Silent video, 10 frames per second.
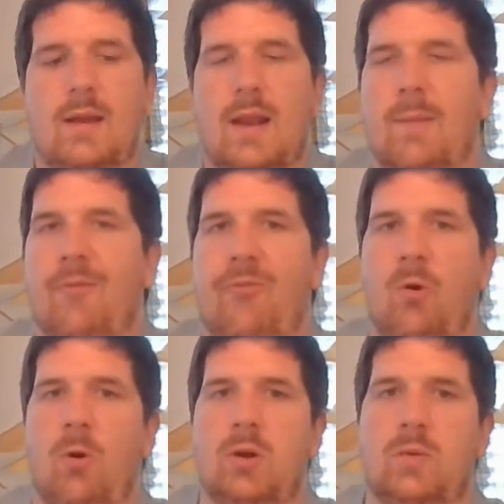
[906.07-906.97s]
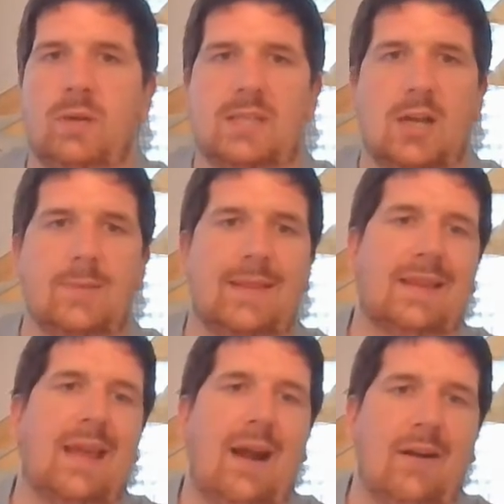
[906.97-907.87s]
Now, before we talked about the
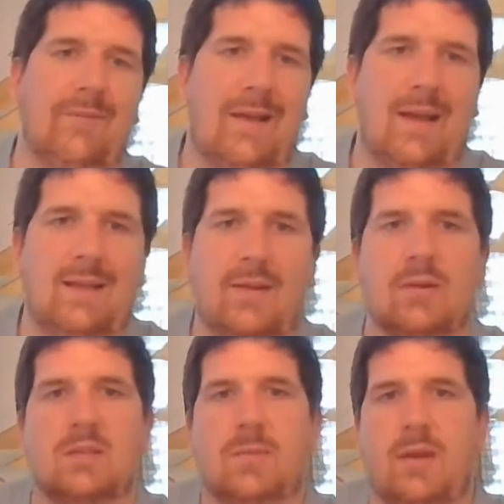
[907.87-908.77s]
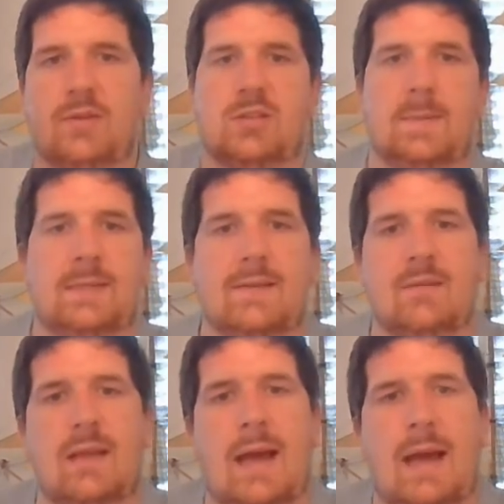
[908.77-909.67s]
caravel, and there were some other ships after
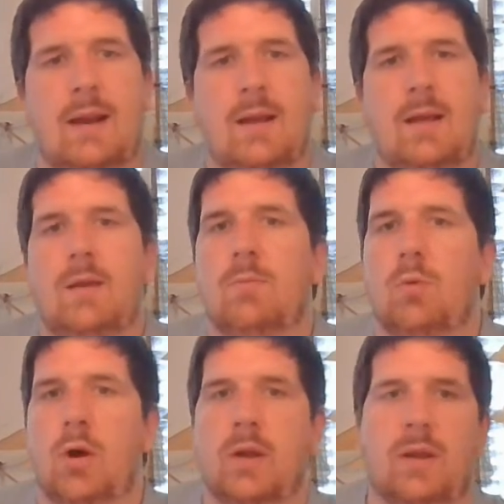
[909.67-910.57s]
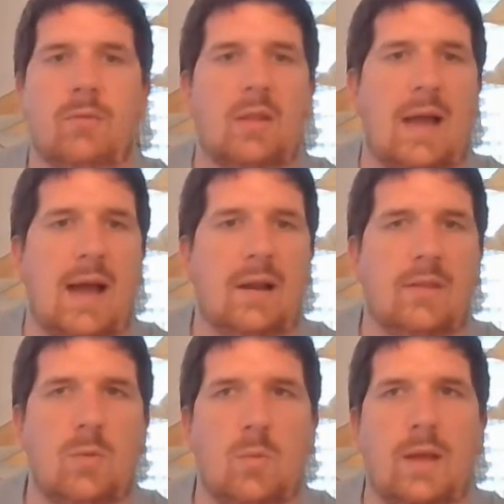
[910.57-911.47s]
that. Wooden relied on
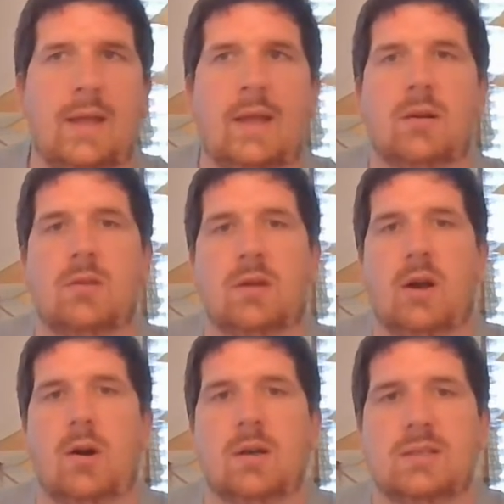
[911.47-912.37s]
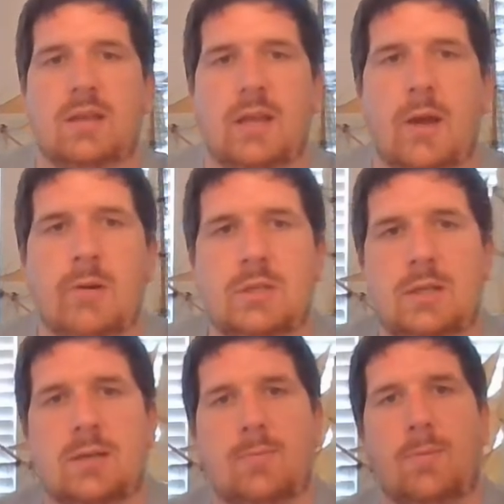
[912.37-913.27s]
the wind or the currents of the
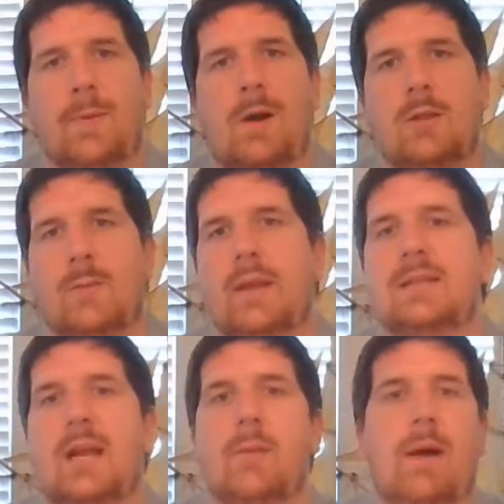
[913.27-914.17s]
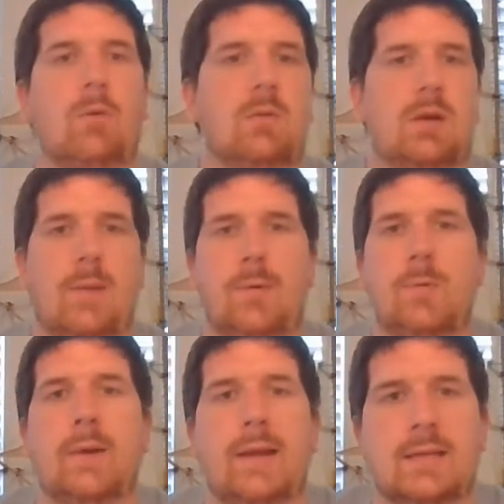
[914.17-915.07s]
ocean to propel them. It'd take about a couple of
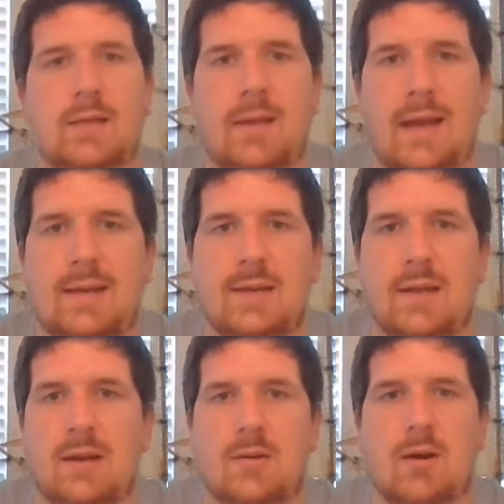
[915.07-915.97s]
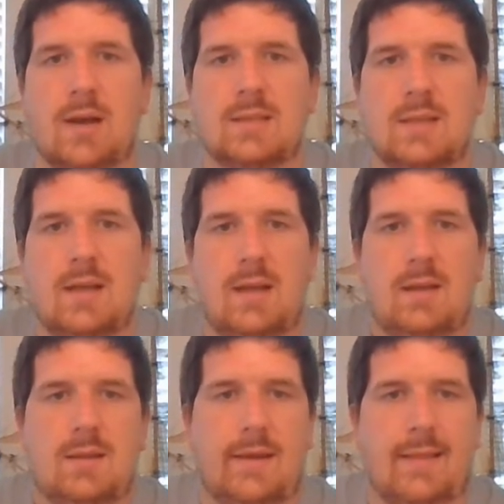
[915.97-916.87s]
weeks, okay, to get across
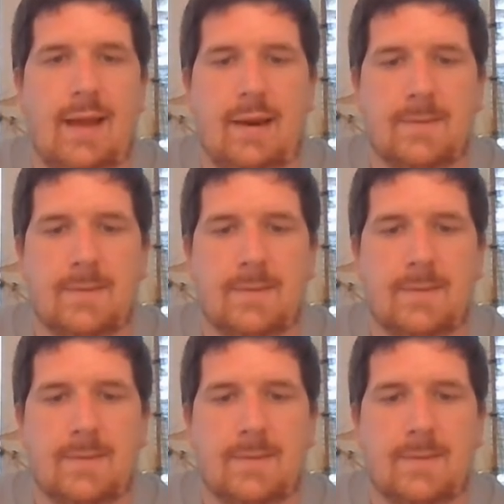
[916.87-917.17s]
the Atlantic.